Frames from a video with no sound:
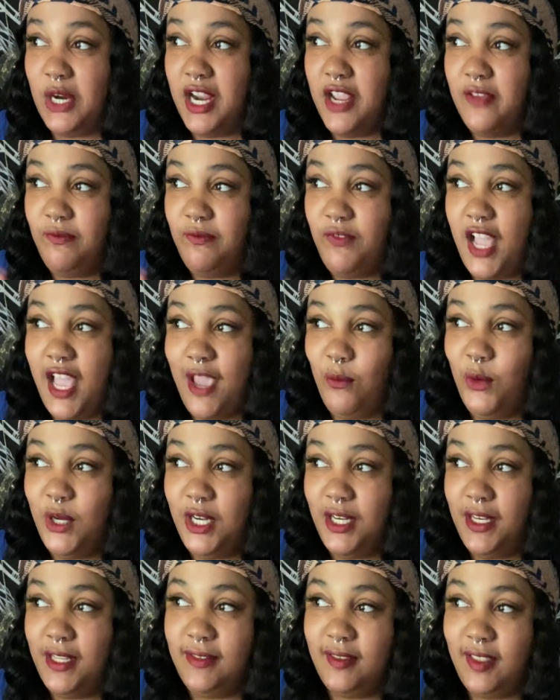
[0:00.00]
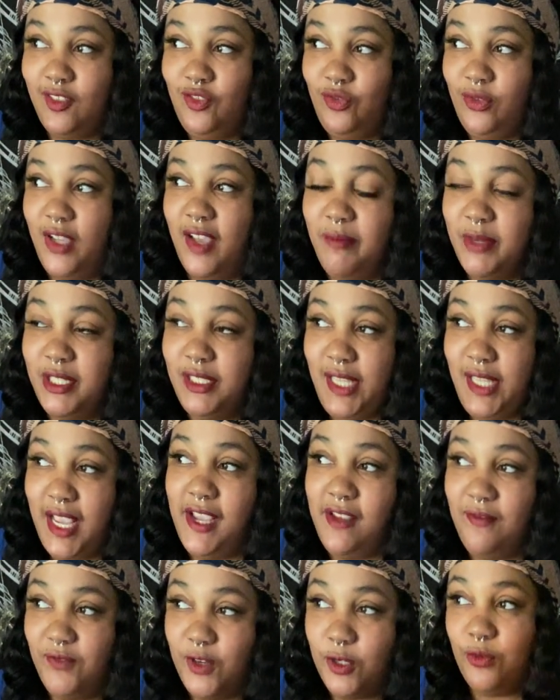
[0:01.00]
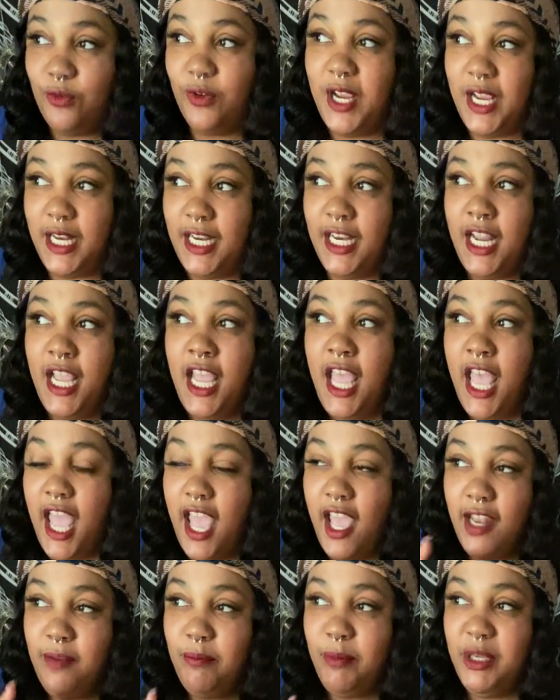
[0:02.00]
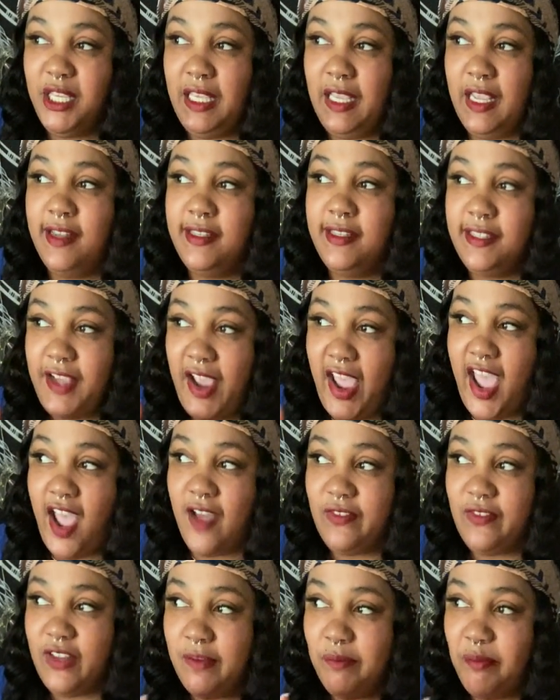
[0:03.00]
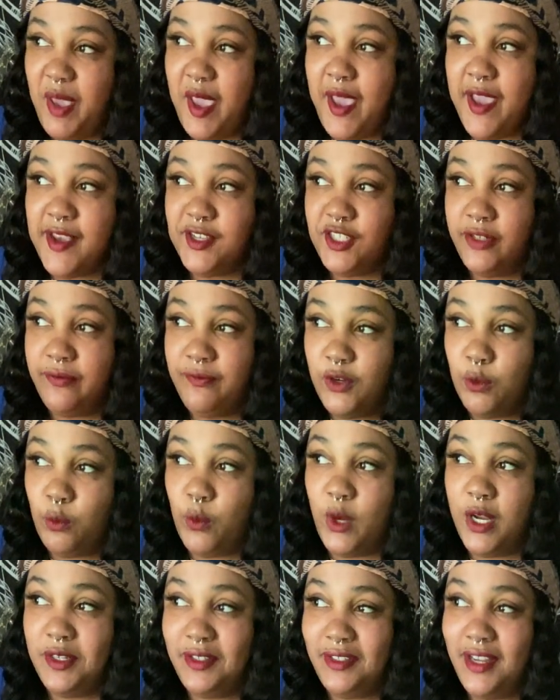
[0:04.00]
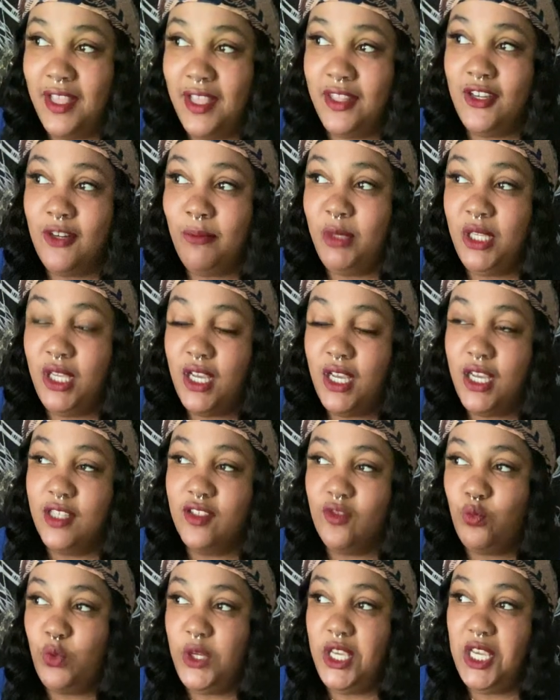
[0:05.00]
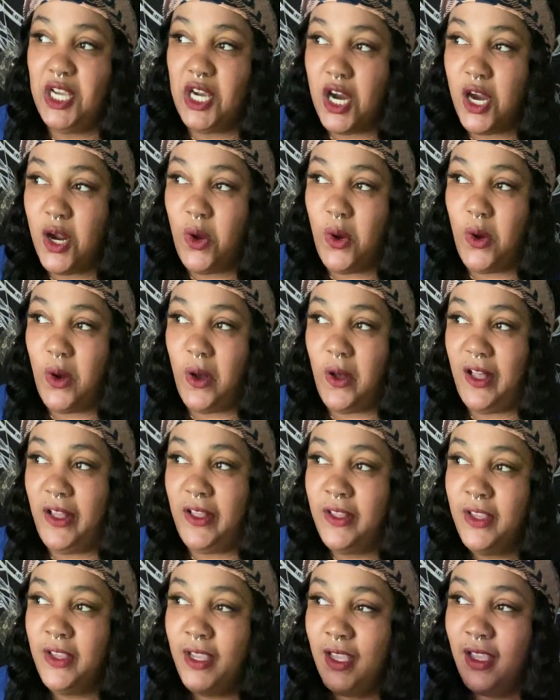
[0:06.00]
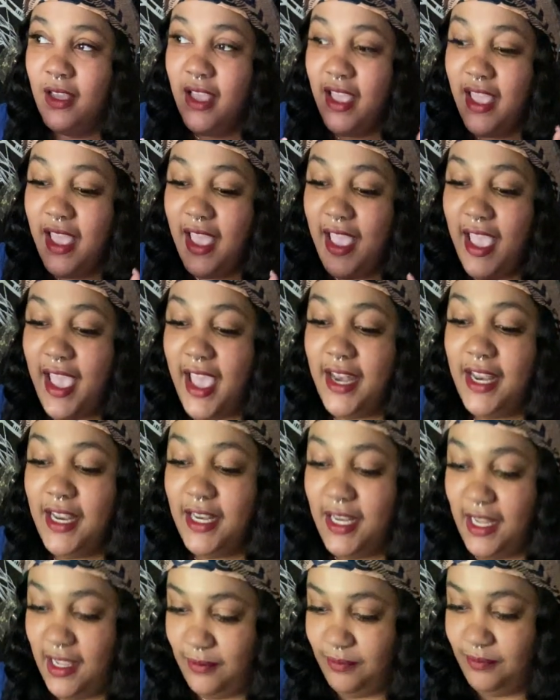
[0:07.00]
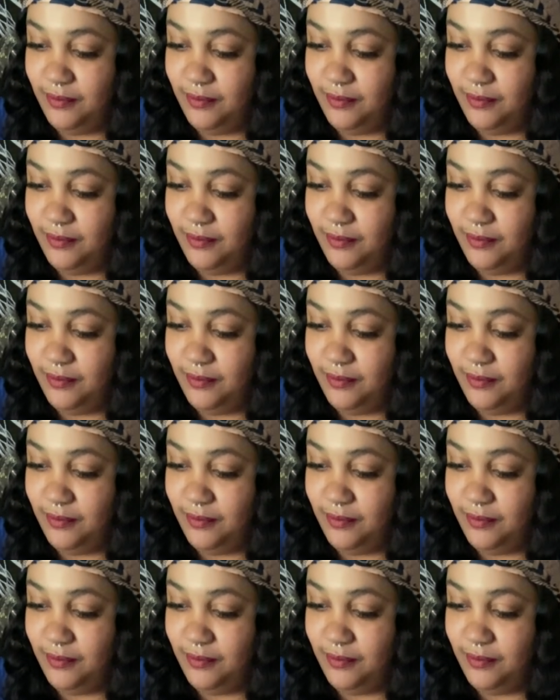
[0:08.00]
and find what it is that you have been taking for granted, and begin to have compassion for one another, because we are all headed,